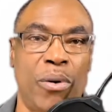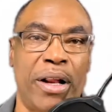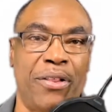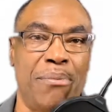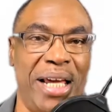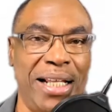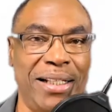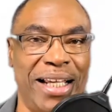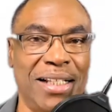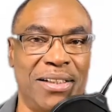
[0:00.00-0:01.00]
one of the
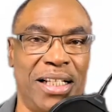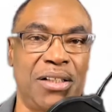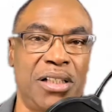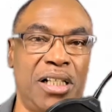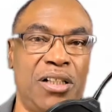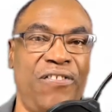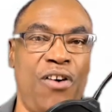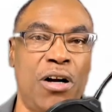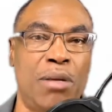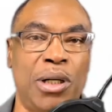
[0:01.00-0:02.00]
main things is it's
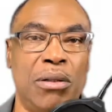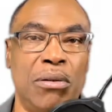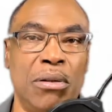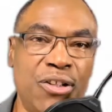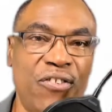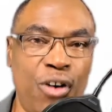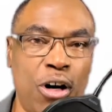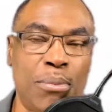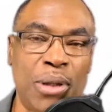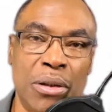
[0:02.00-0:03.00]
affordable. It's
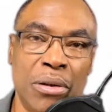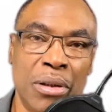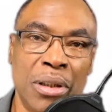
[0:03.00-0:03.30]
affordable.